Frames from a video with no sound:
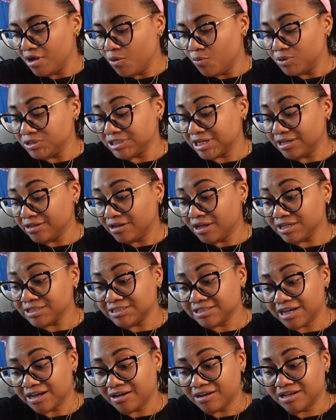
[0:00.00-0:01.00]
which I
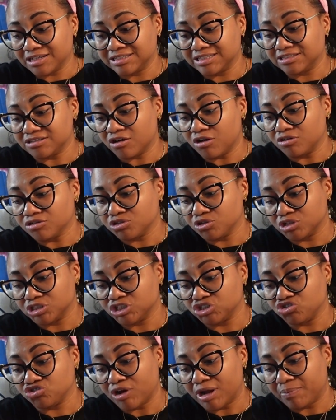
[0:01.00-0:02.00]
lucked out because it's also a
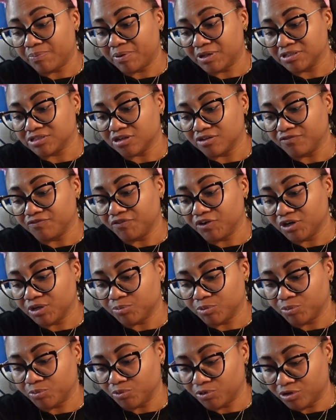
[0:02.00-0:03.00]
strapless
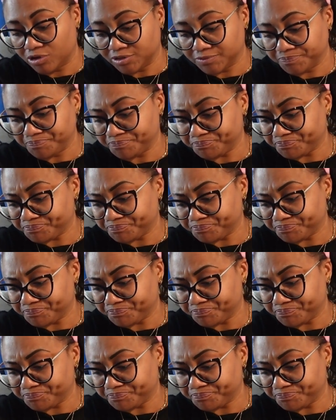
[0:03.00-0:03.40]
convertible bra.